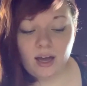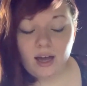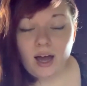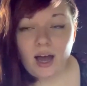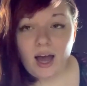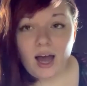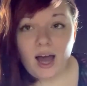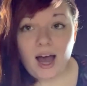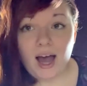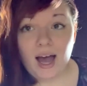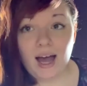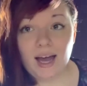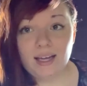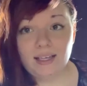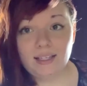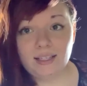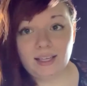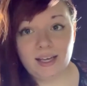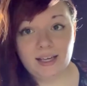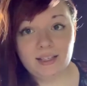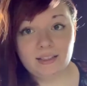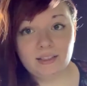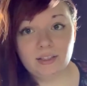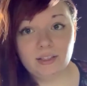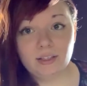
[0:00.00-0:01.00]

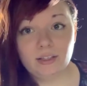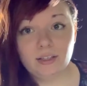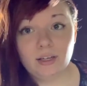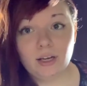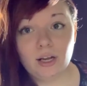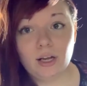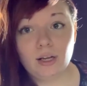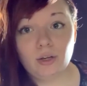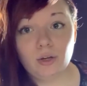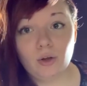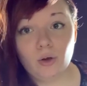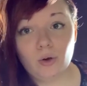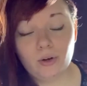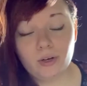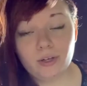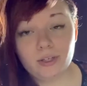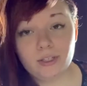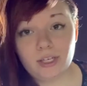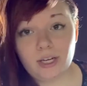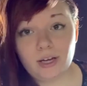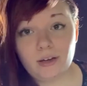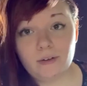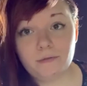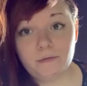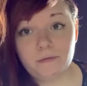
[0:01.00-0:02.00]
Highlander,
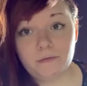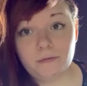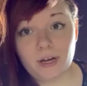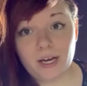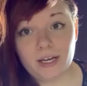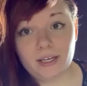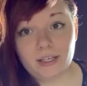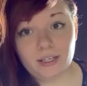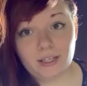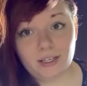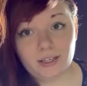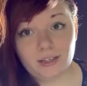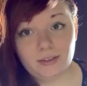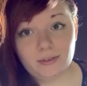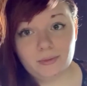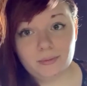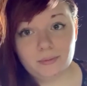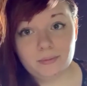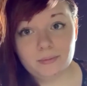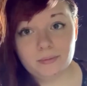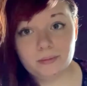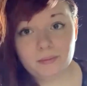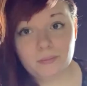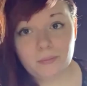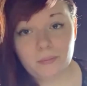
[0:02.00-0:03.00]
Lord of Fire
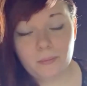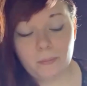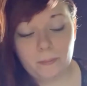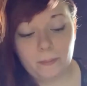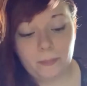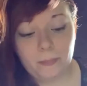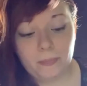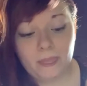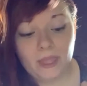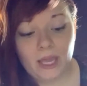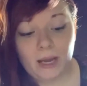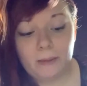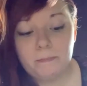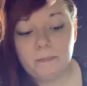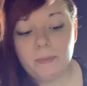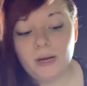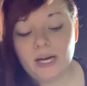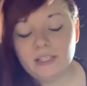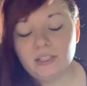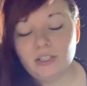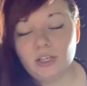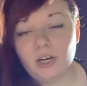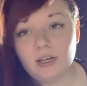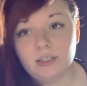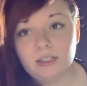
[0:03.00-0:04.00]

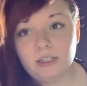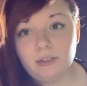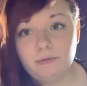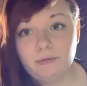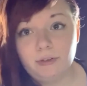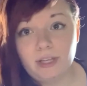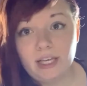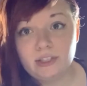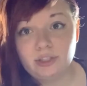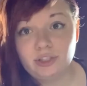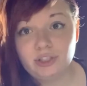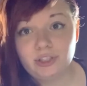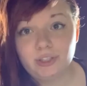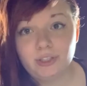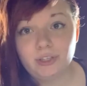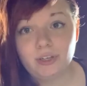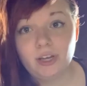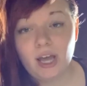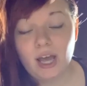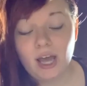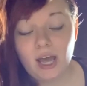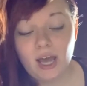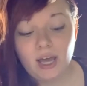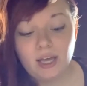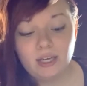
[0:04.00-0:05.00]
by Donna Fletcher.
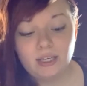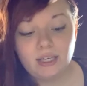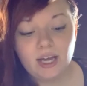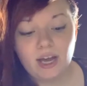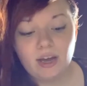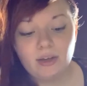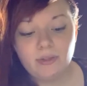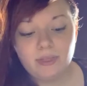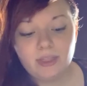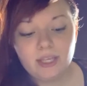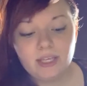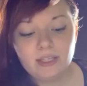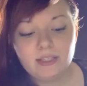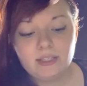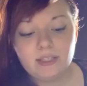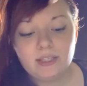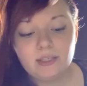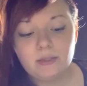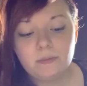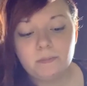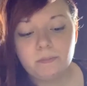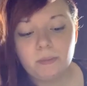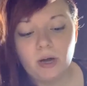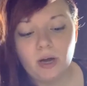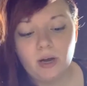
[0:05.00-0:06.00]
Now this
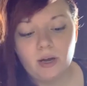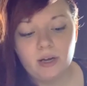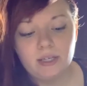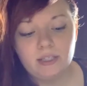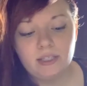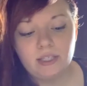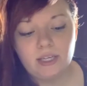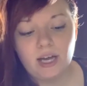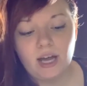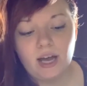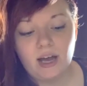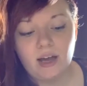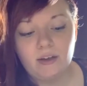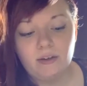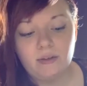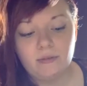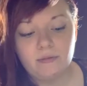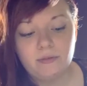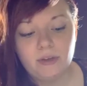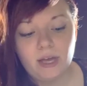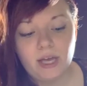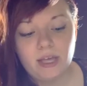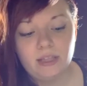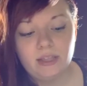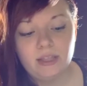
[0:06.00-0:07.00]
is part of
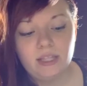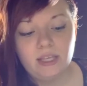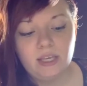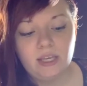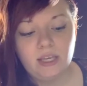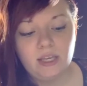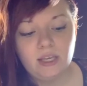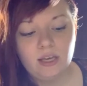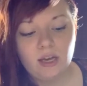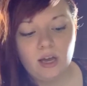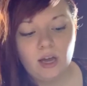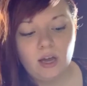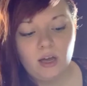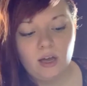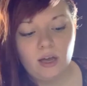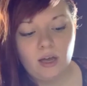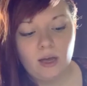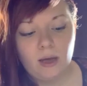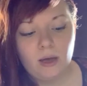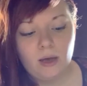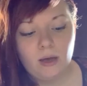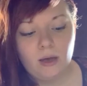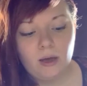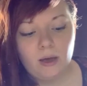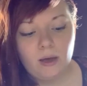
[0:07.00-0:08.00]
the
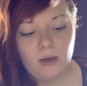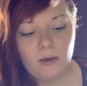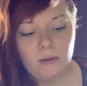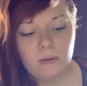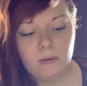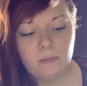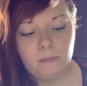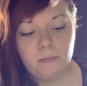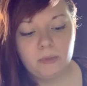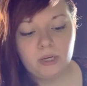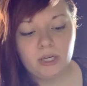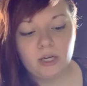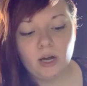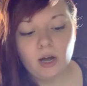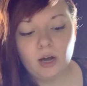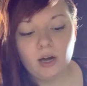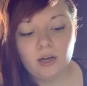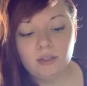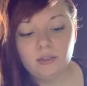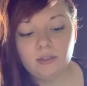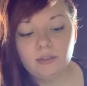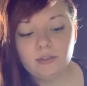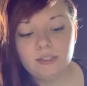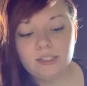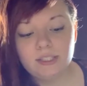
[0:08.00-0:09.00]

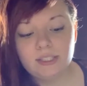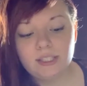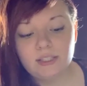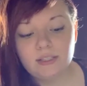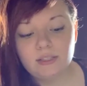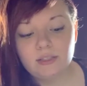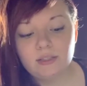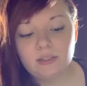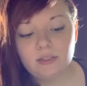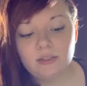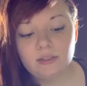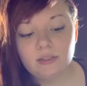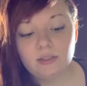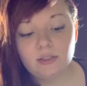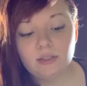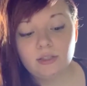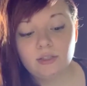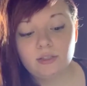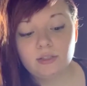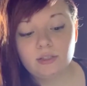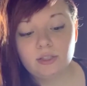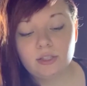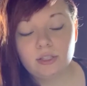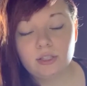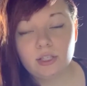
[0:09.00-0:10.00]
McCardle
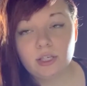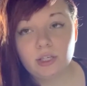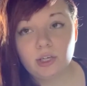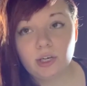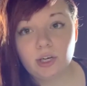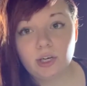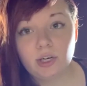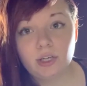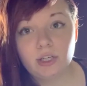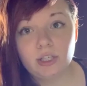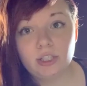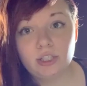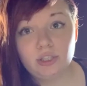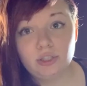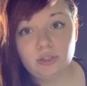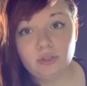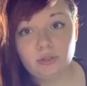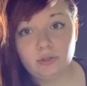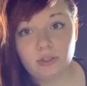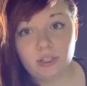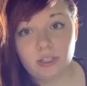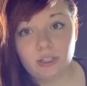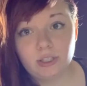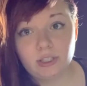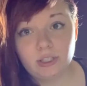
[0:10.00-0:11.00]
Sisters Courage
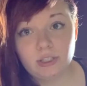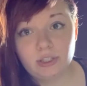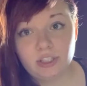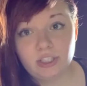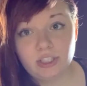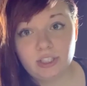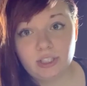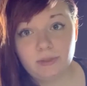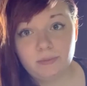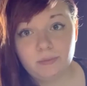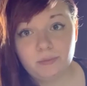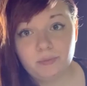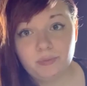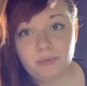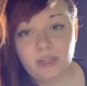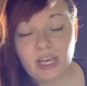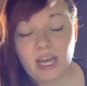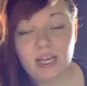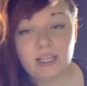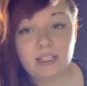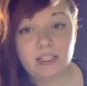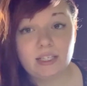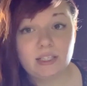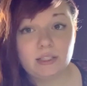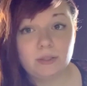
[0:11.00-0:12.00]
trilogy,
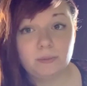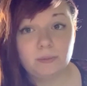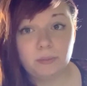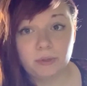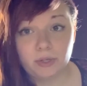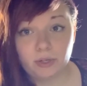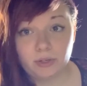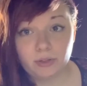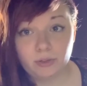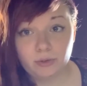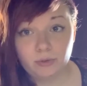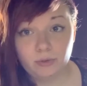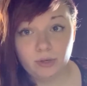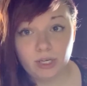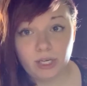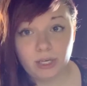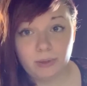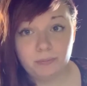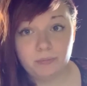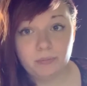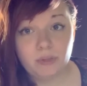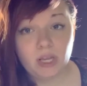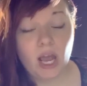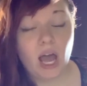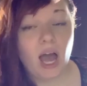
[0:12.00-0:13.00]
and it's book 3.
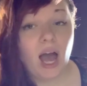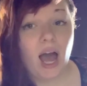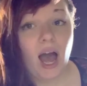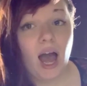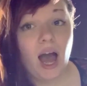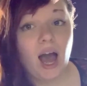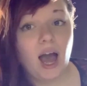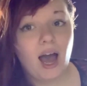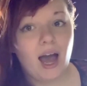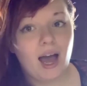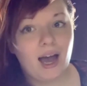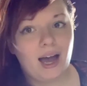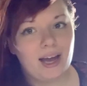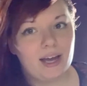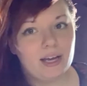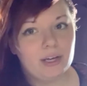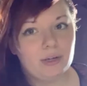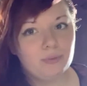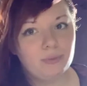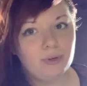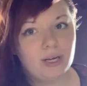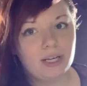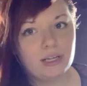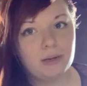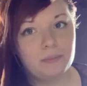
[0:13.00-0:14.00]
I
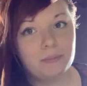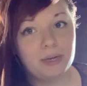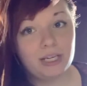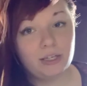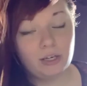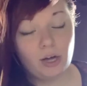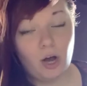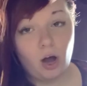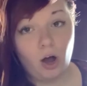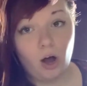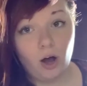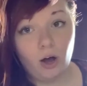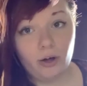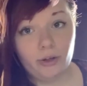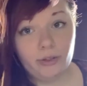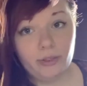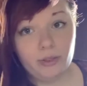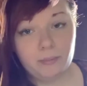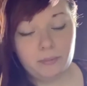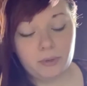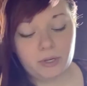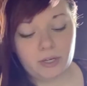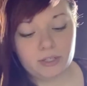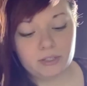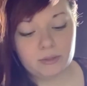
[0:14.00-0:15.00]
recommend all the
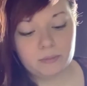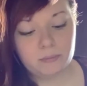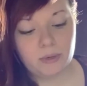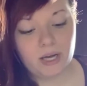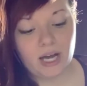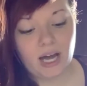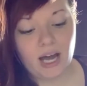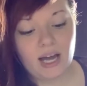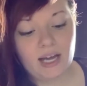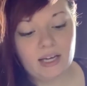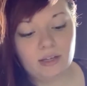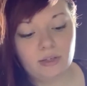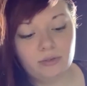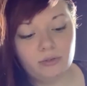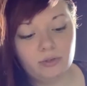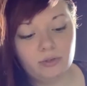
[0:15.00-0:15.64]
books, but I